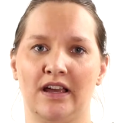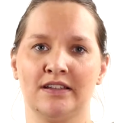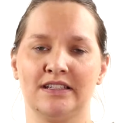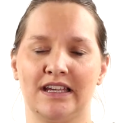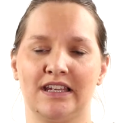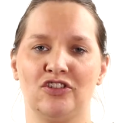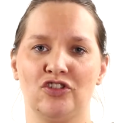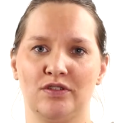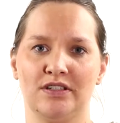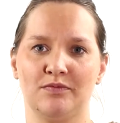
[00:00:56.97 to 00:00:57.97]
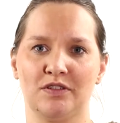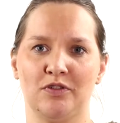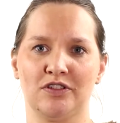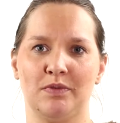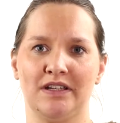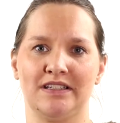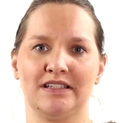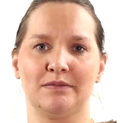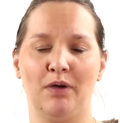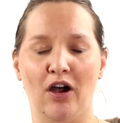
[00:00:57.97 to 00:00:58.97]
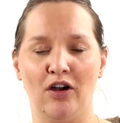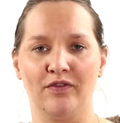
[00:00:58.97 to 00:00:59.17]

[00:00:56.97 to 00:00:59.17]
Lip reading: undertaking duties and responsibilities as part